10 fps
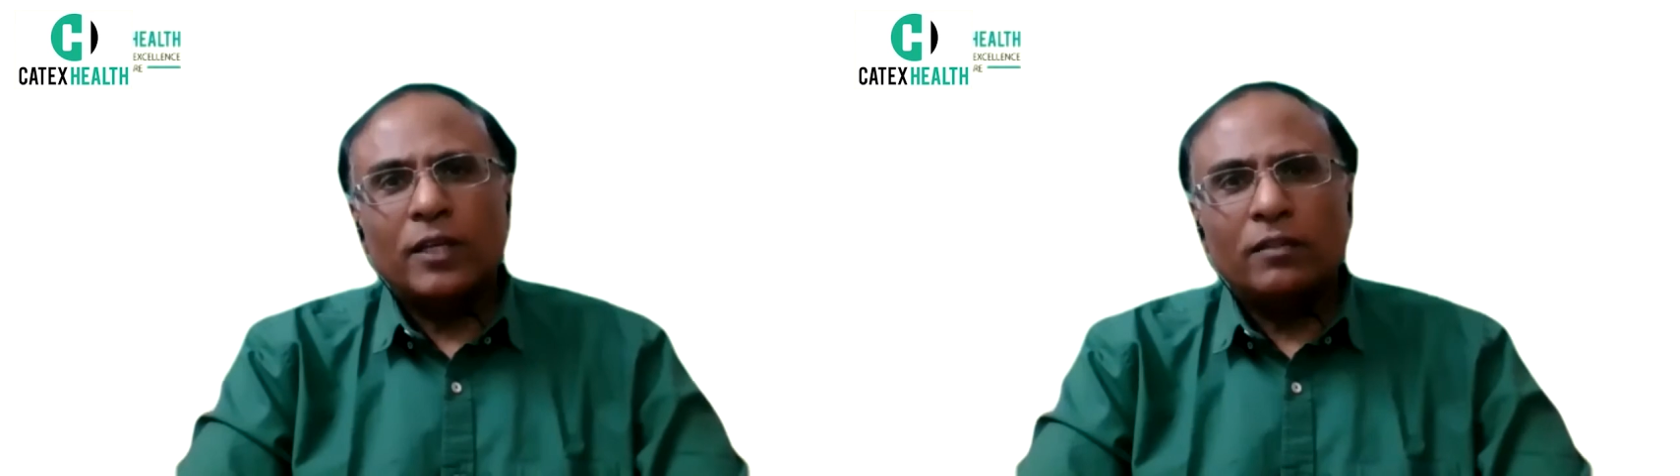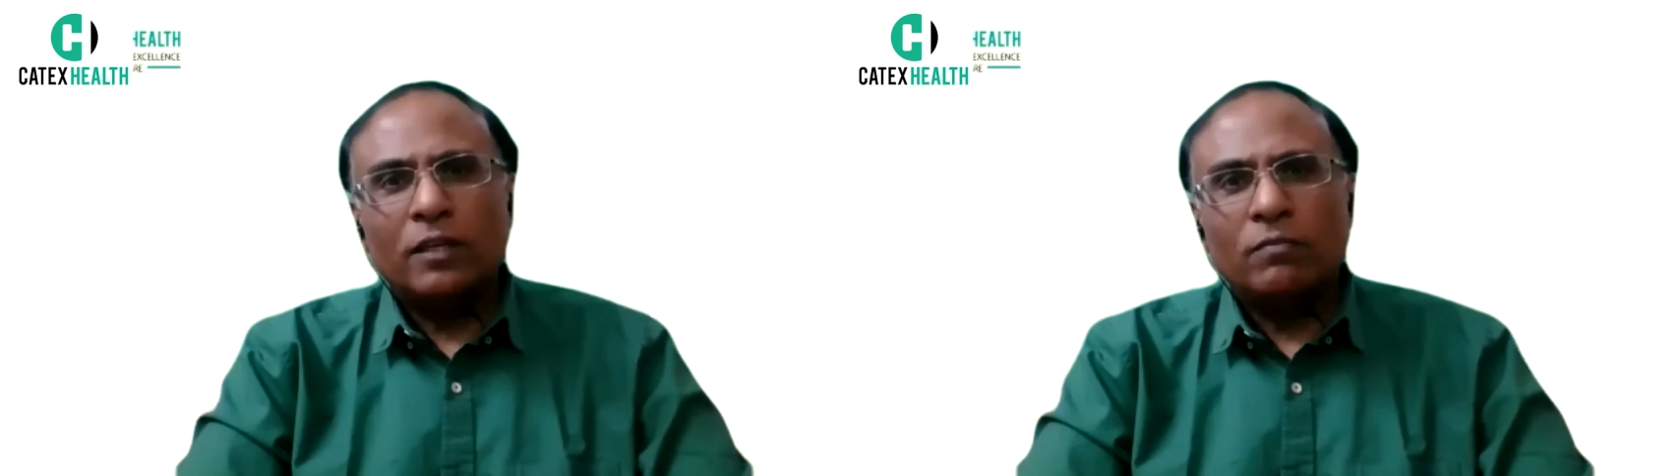
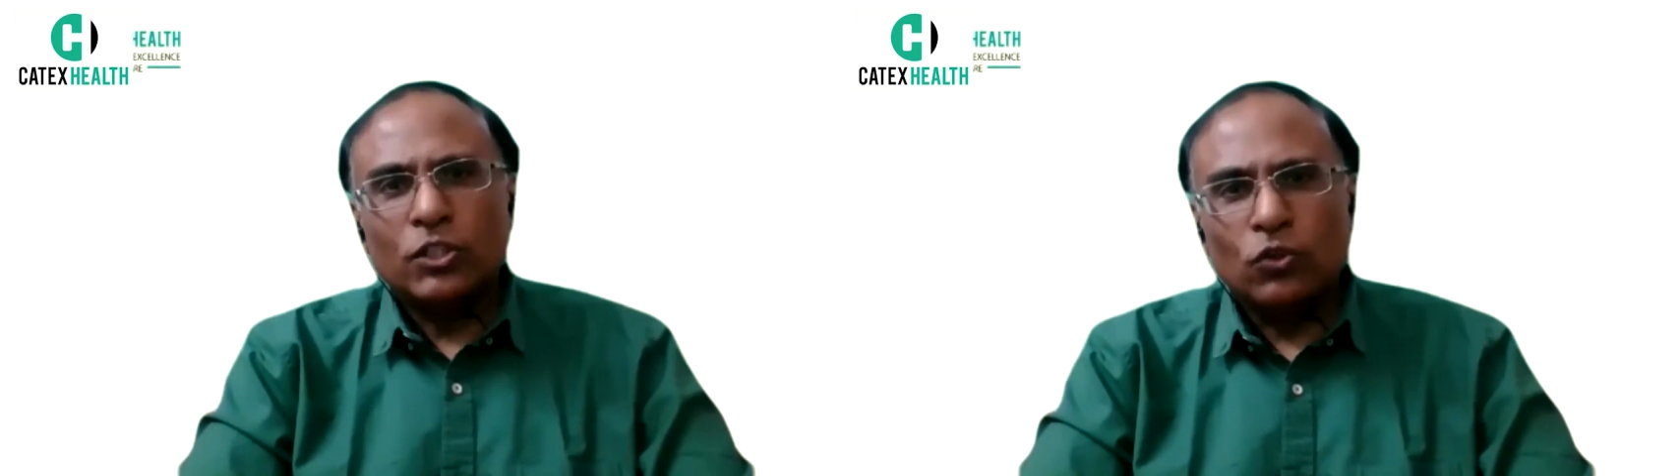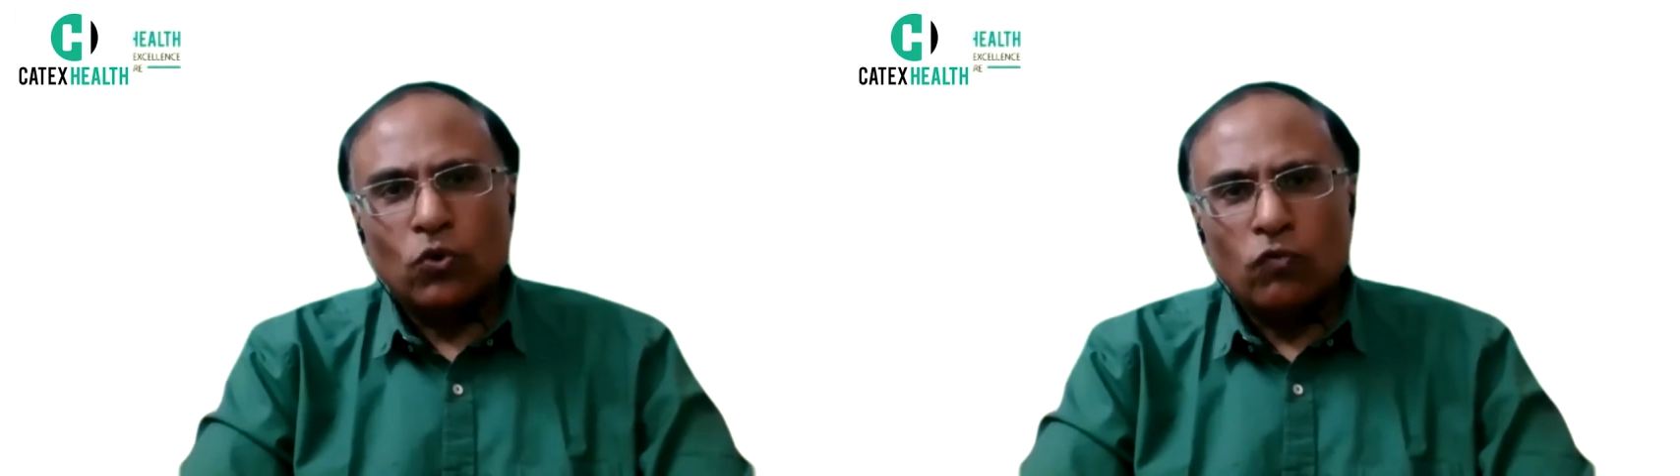time, they
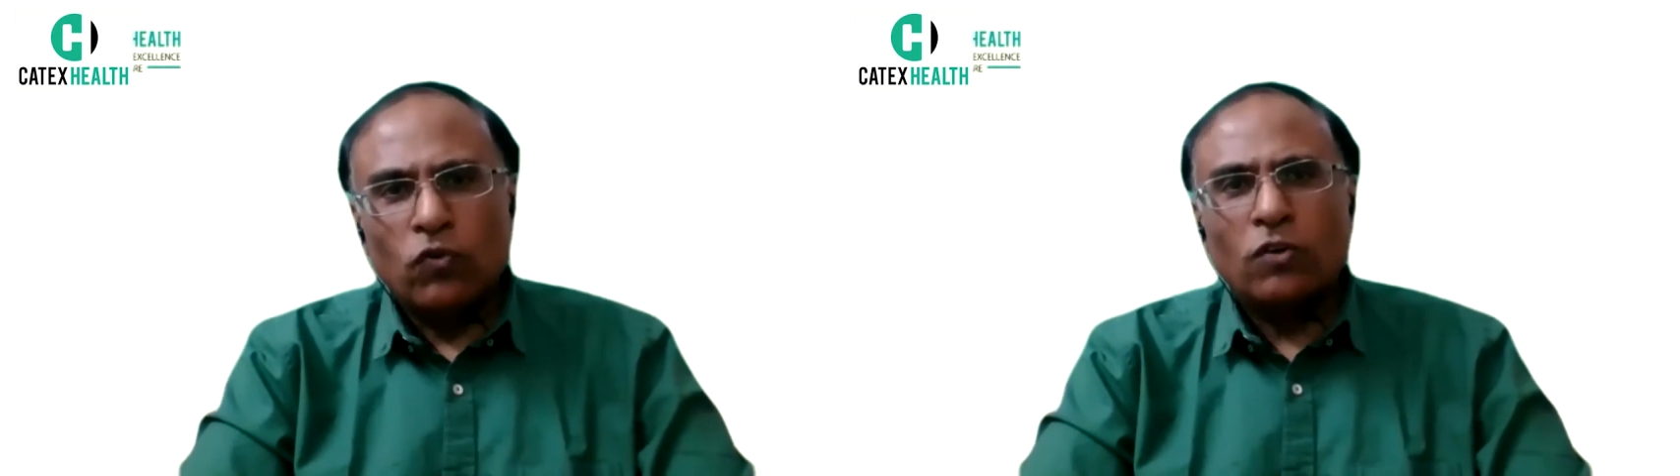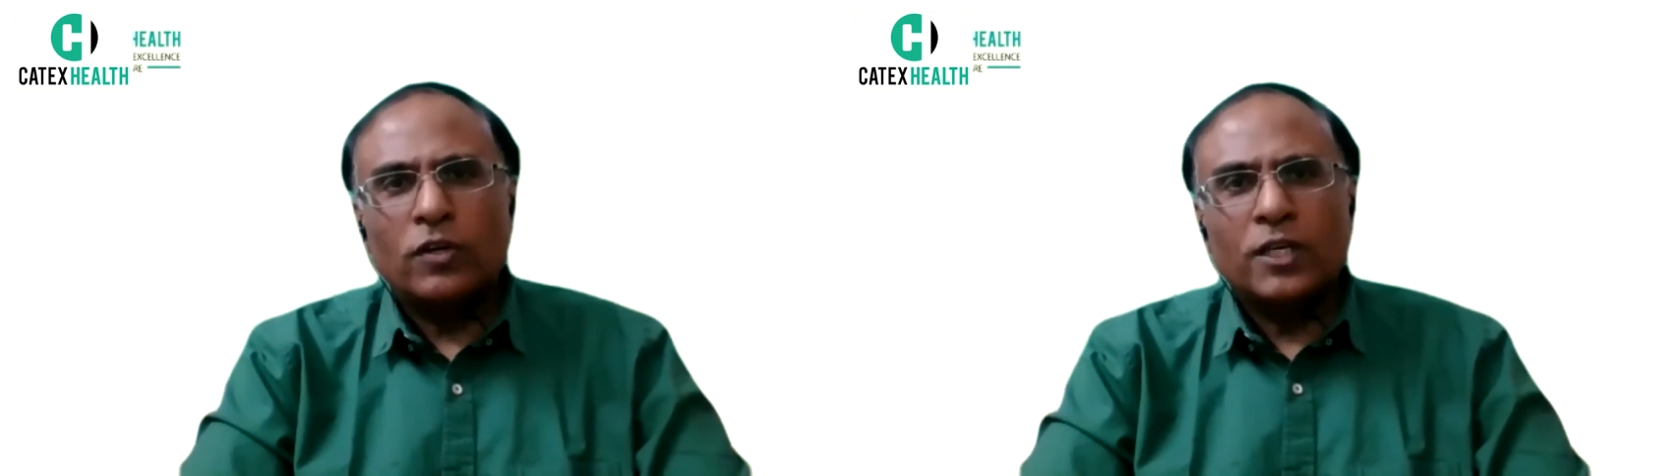must go
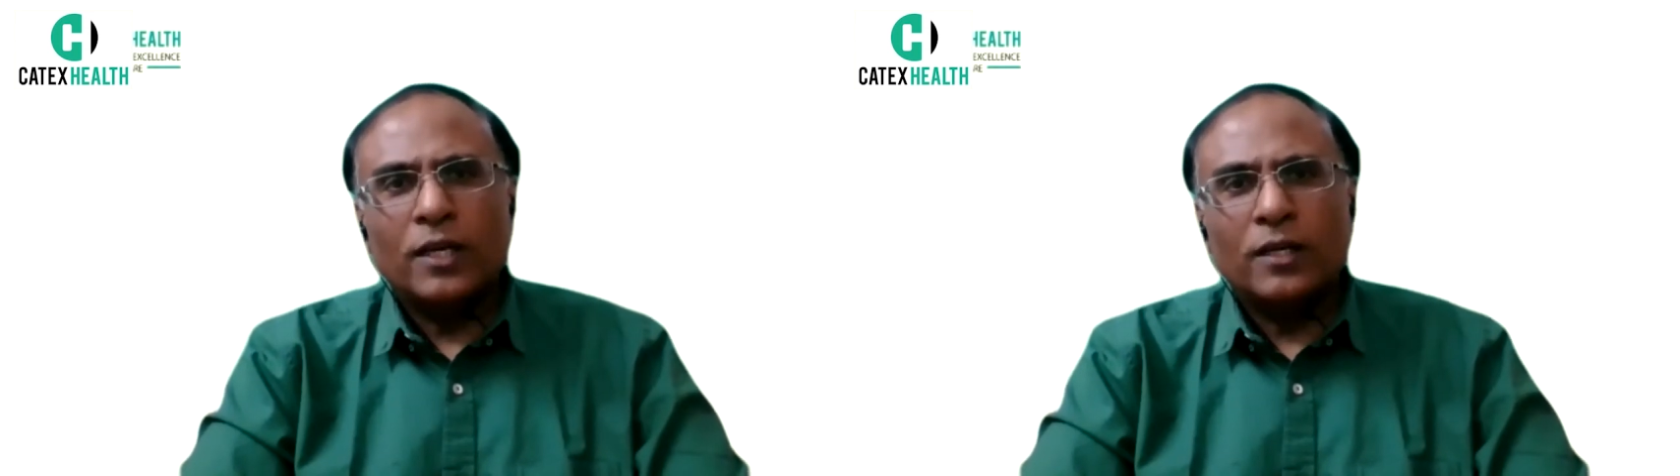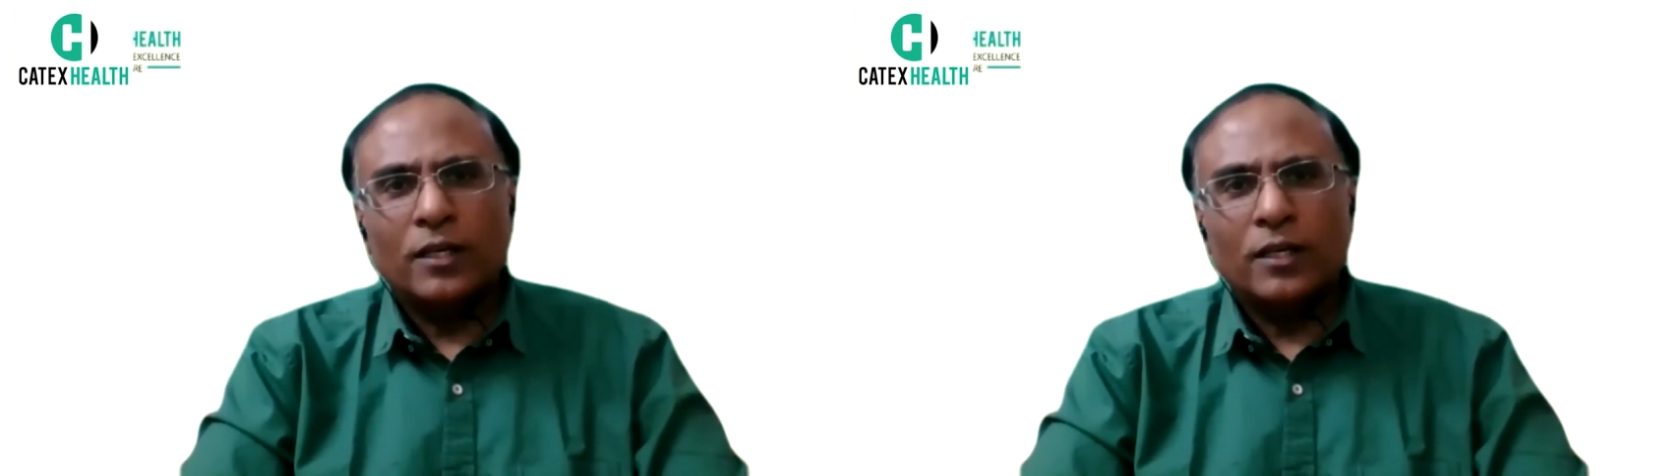forward and